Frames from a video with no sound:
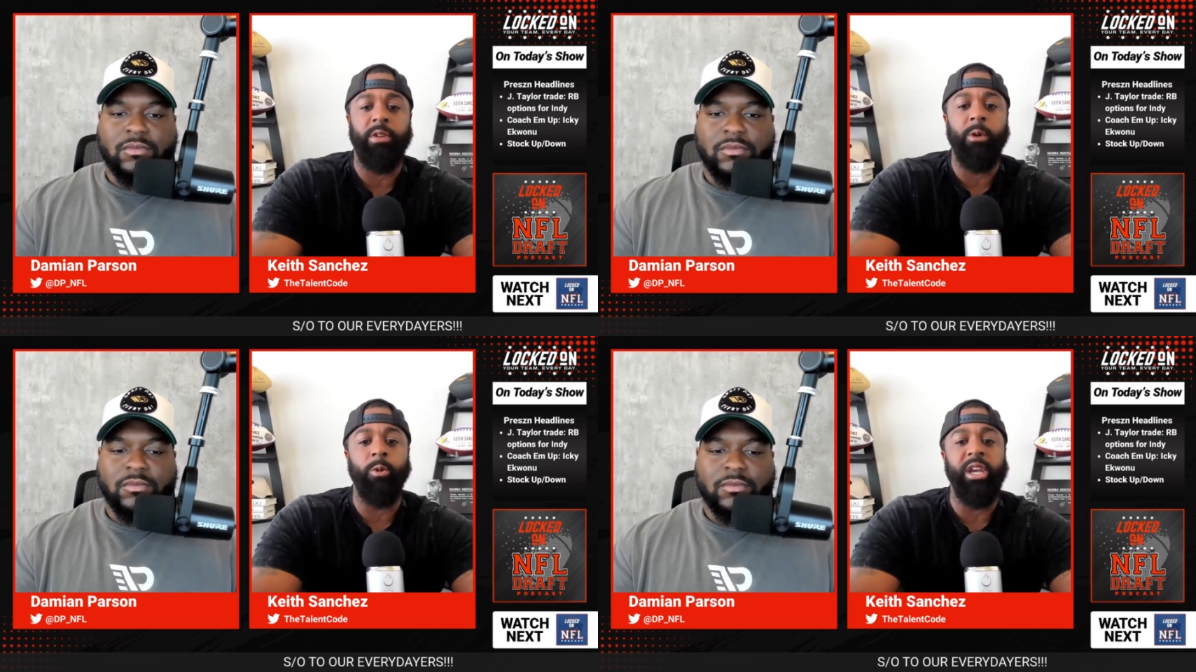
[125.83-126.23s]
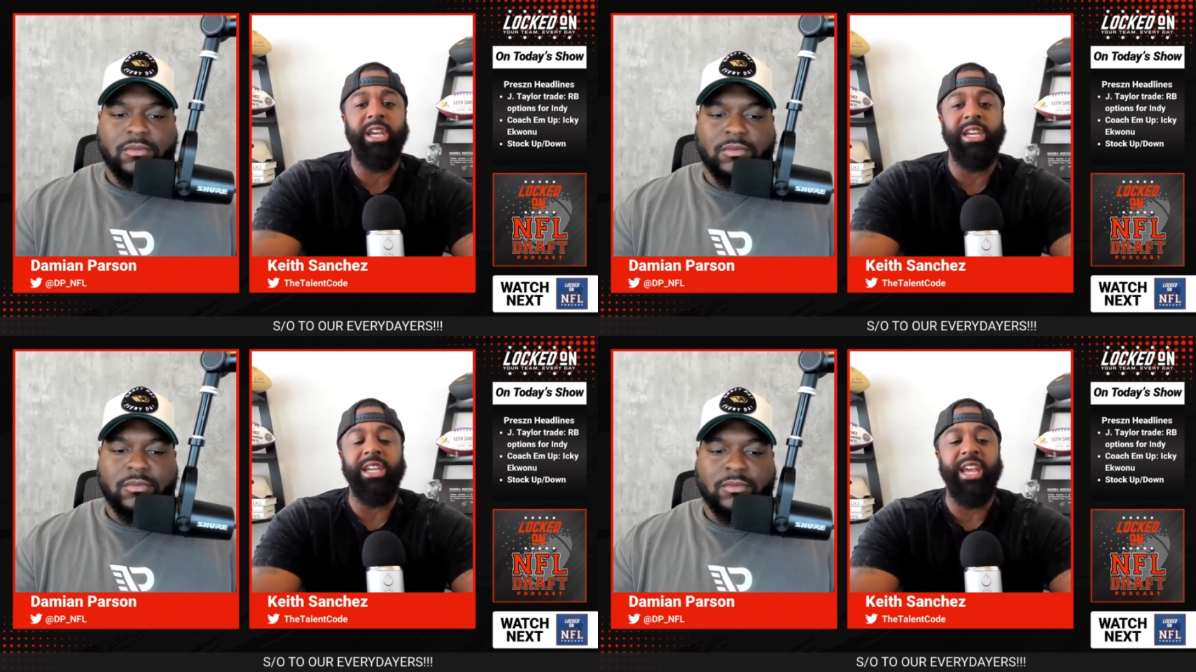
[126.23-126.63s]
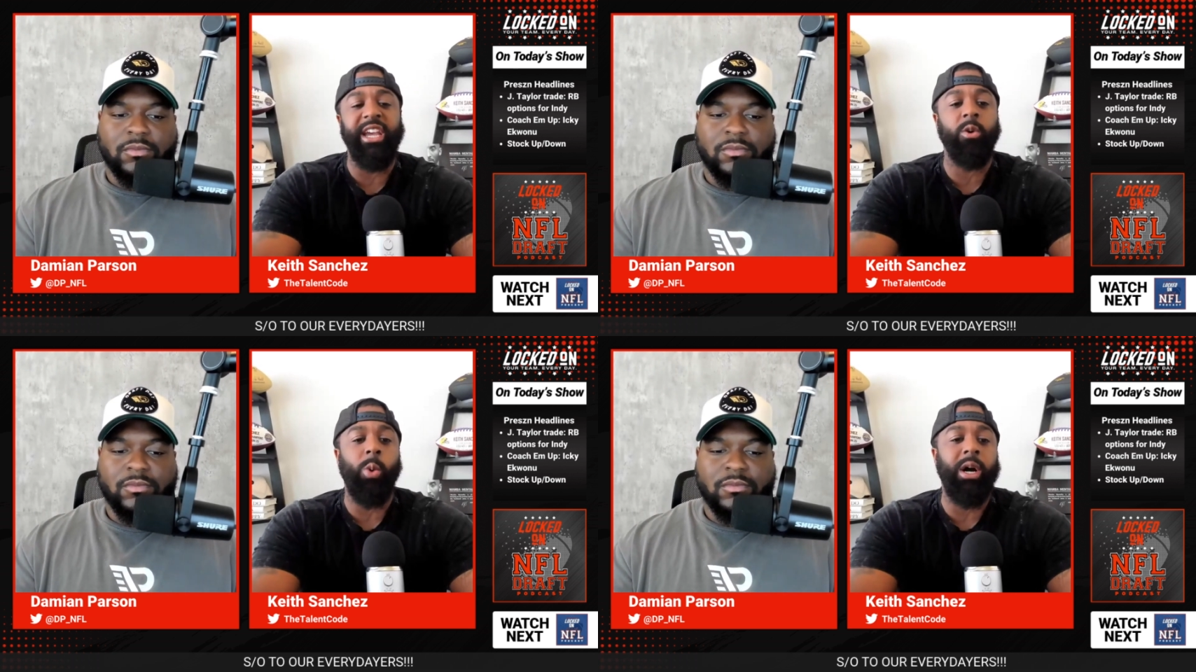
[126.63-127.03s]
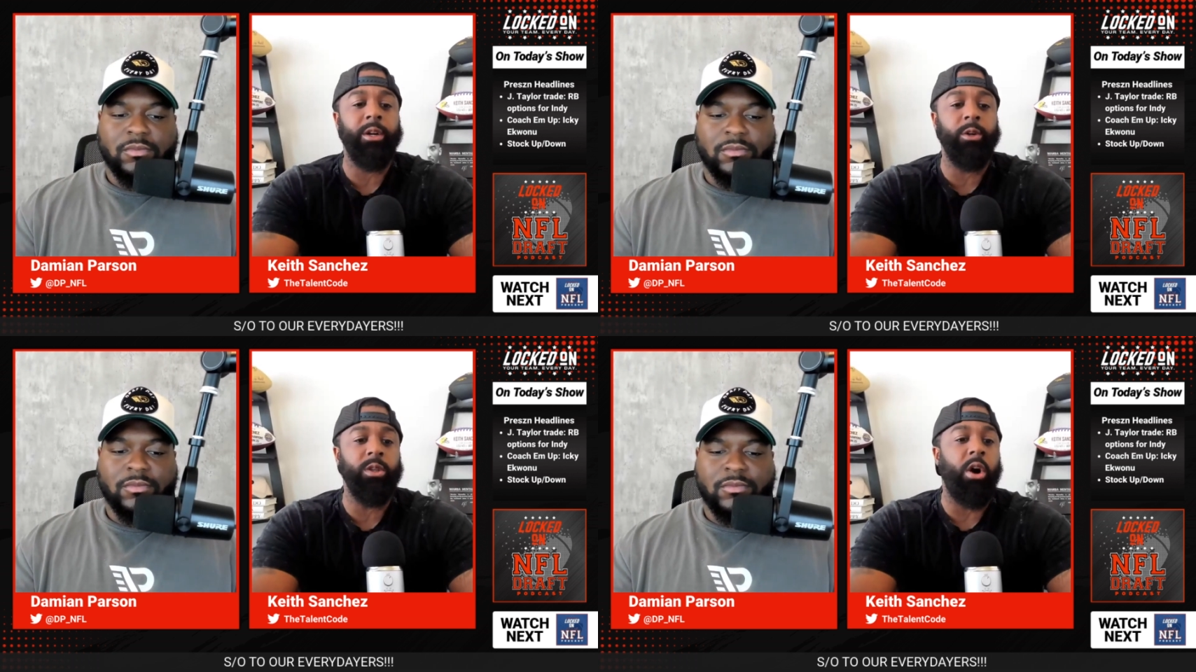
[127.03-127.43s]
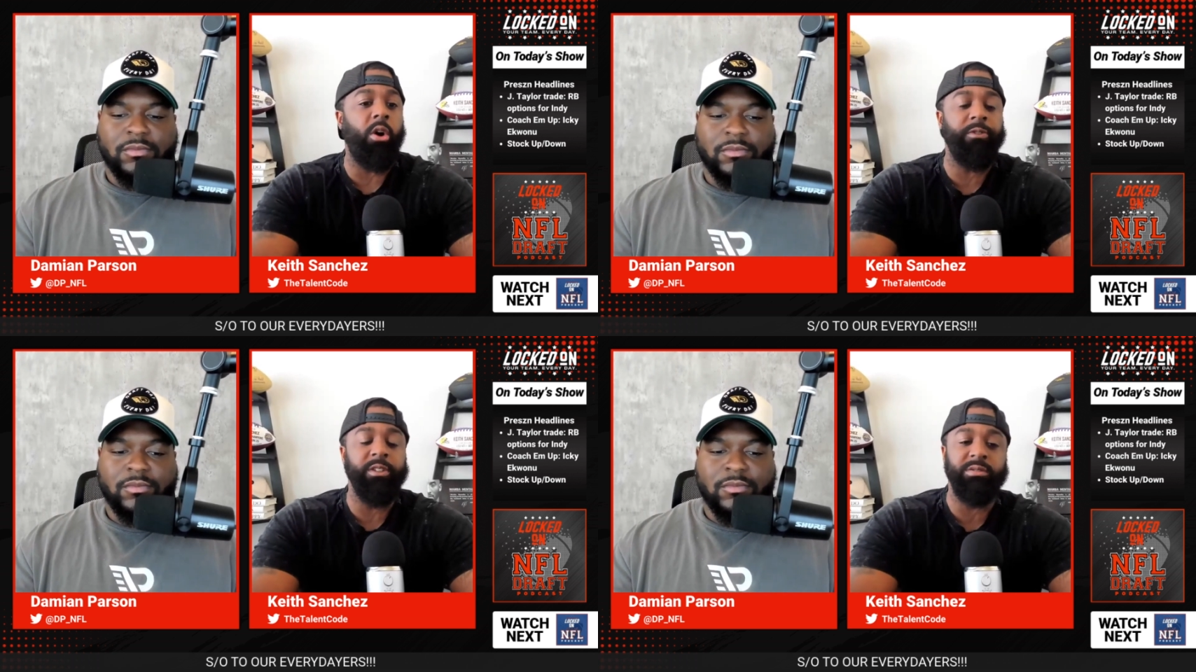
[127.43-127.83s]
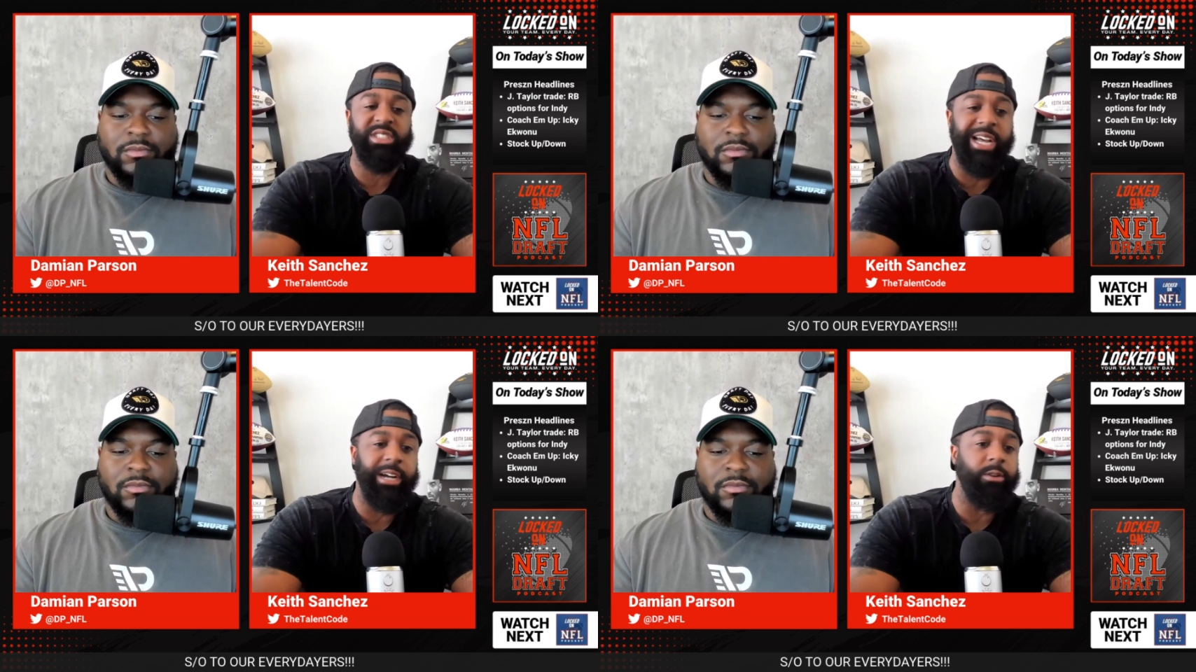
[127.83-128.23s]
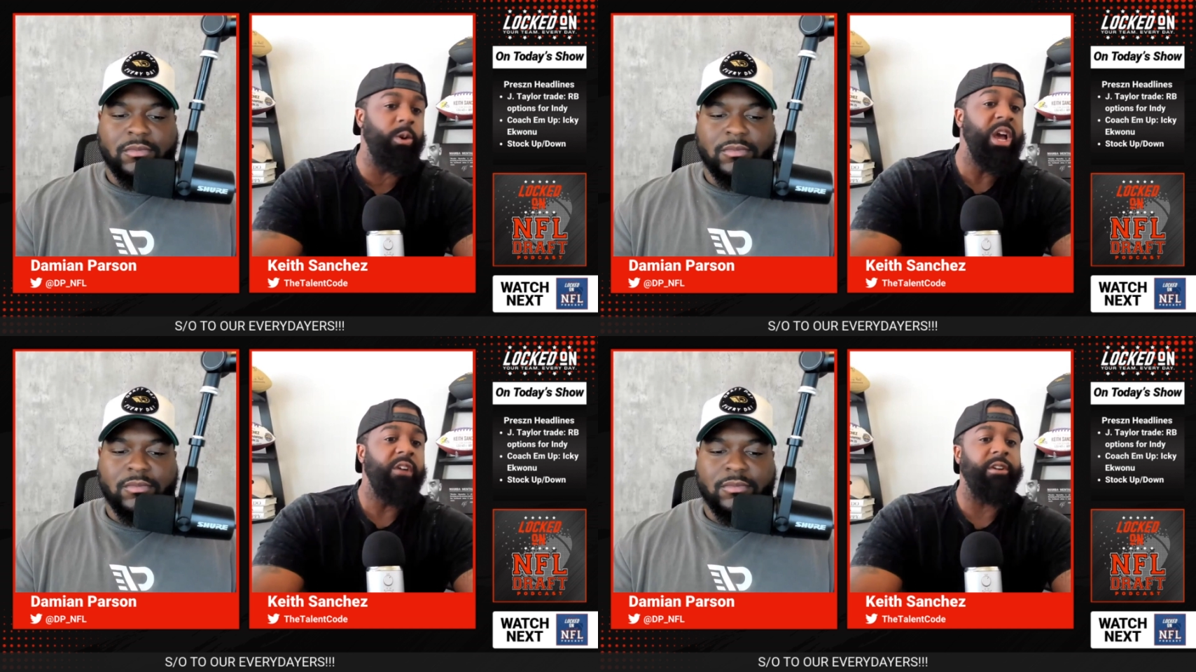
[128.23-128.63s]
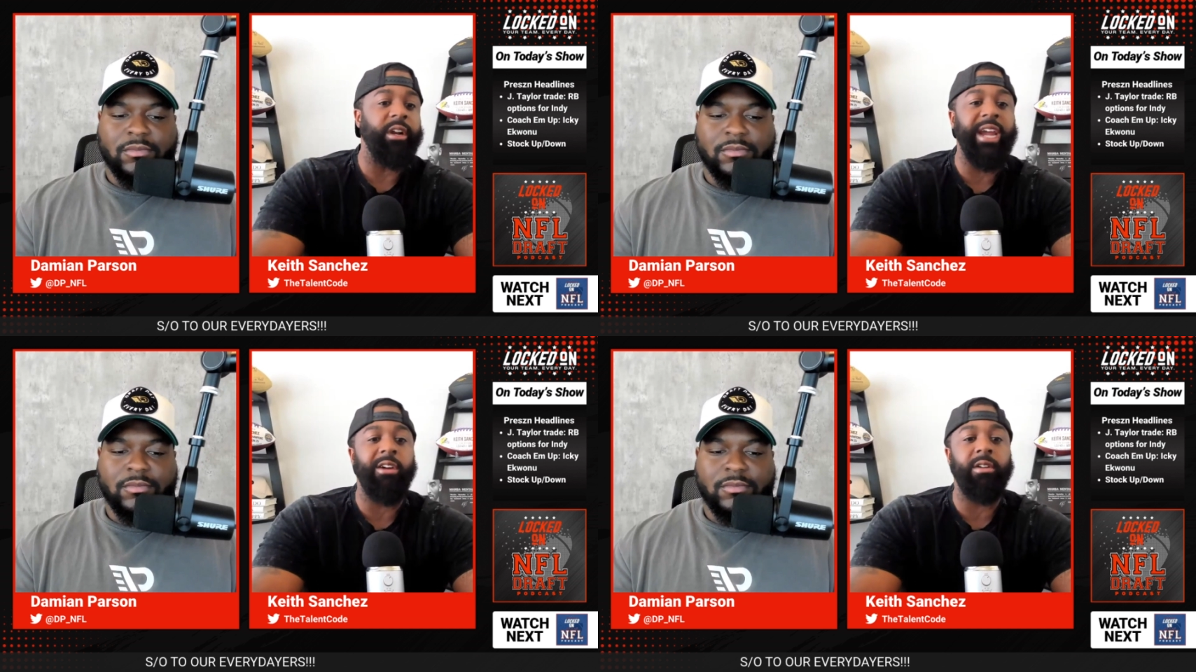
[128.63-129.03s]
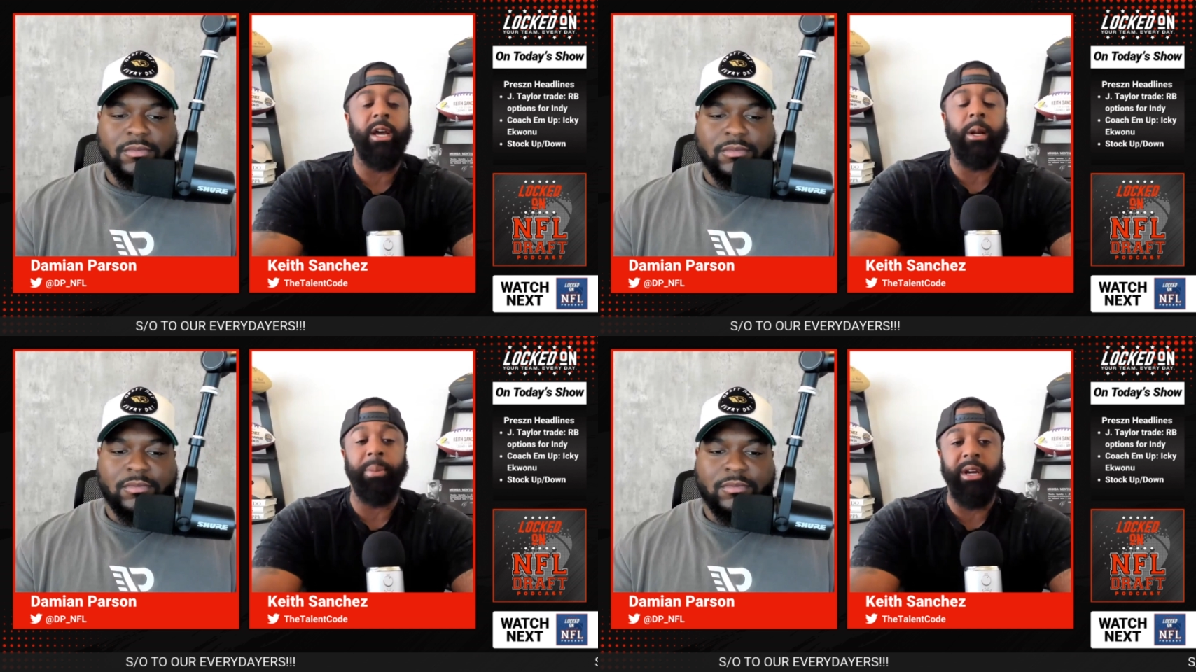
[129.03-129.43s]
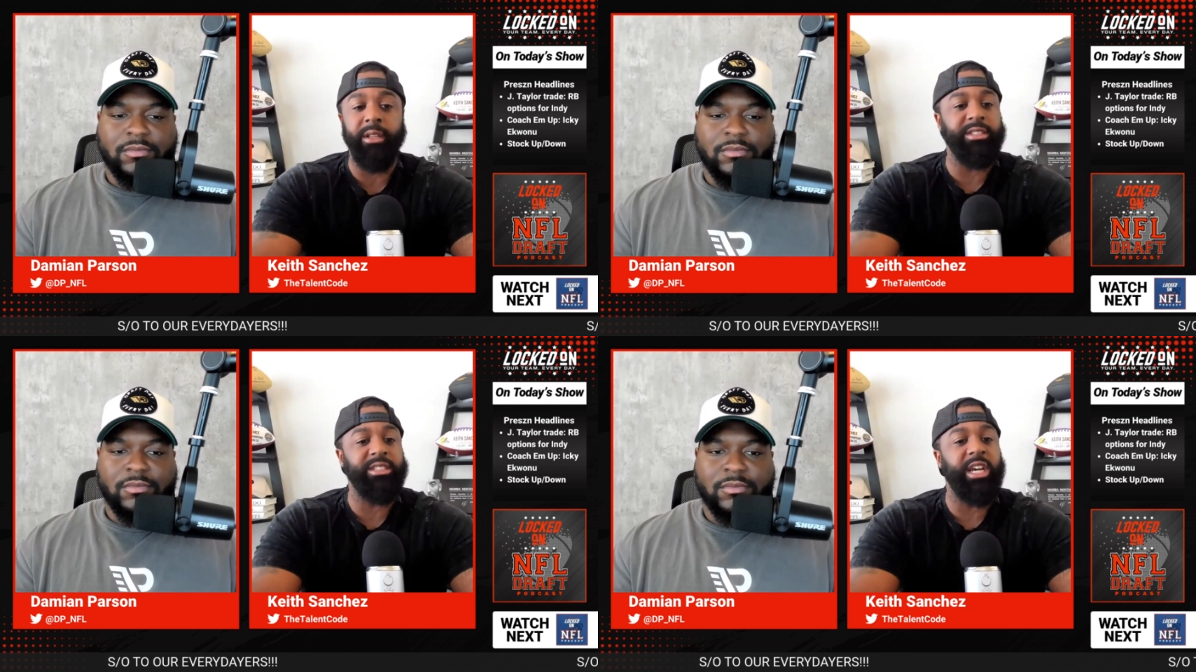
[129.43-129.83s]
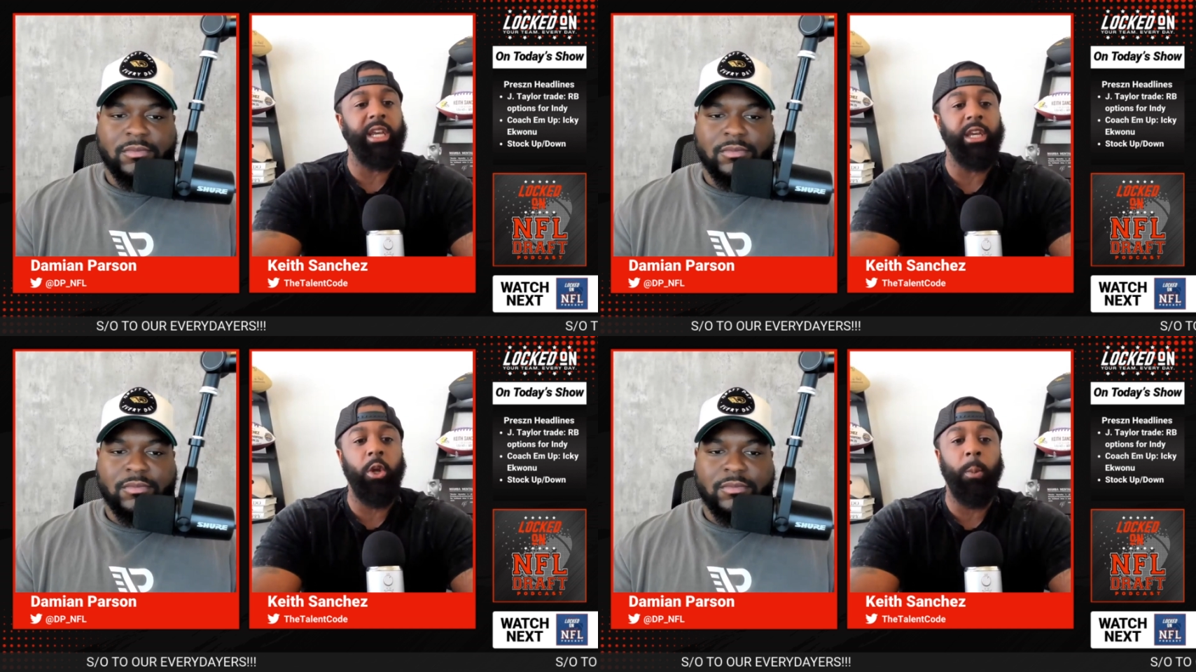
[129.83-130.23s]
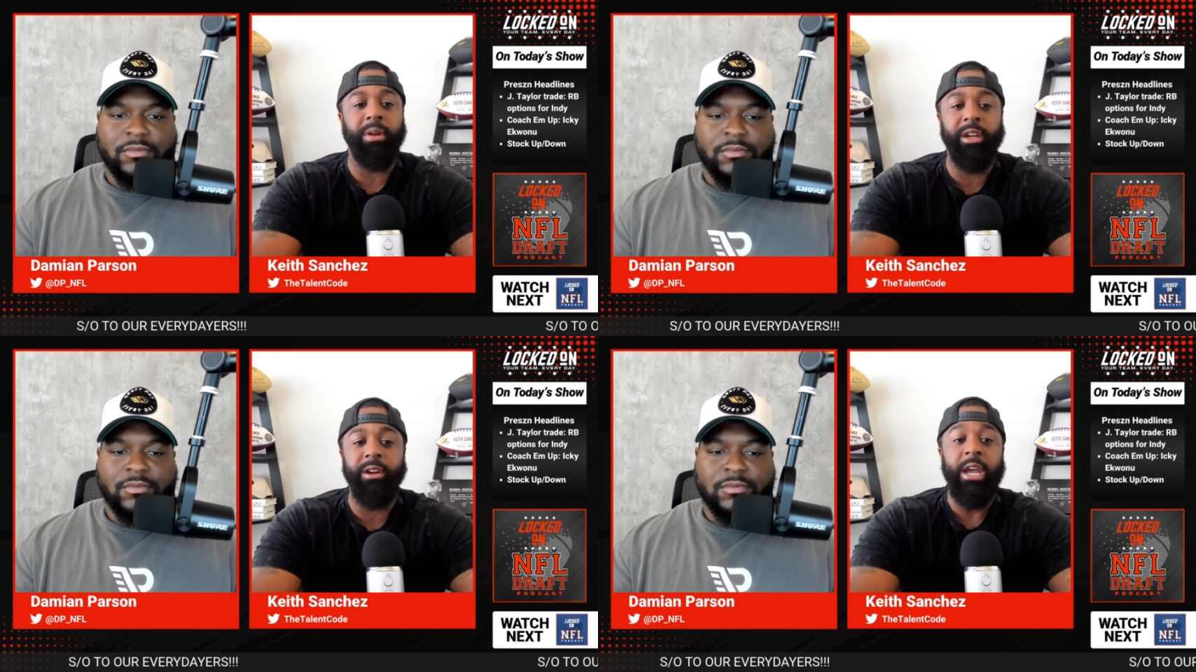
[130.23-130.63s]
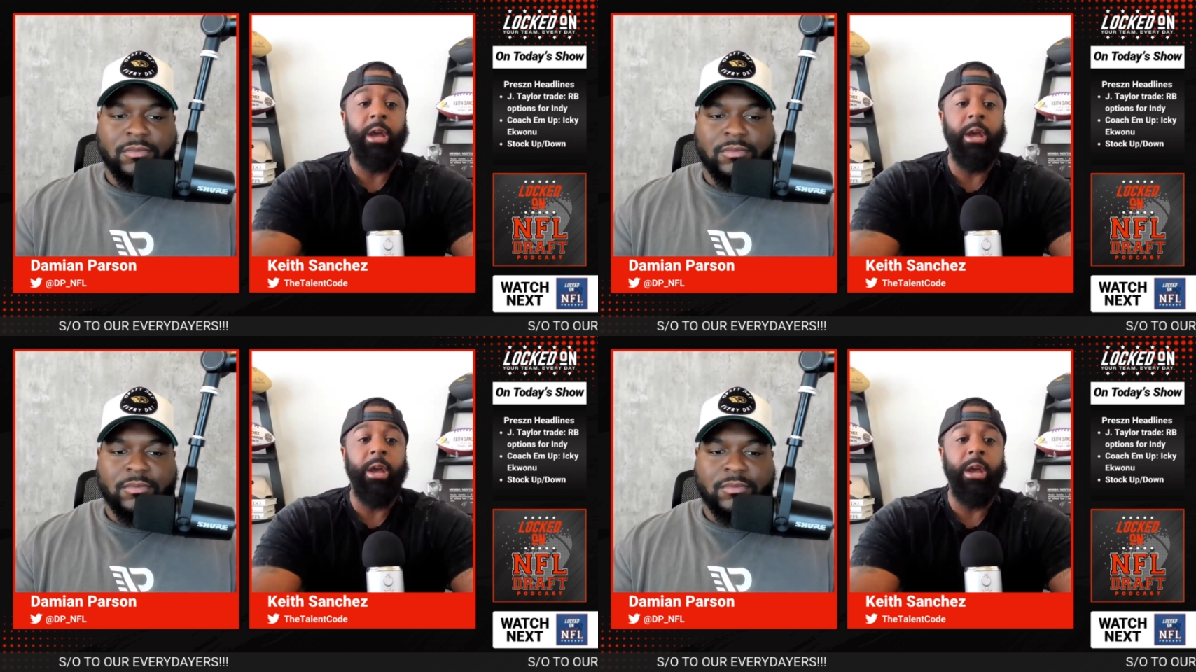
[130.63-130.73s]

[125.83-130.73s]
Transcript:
Speaker 1: right, with Icky Ekwonu, the offensive tackle for the Carolina Panthers, second year player.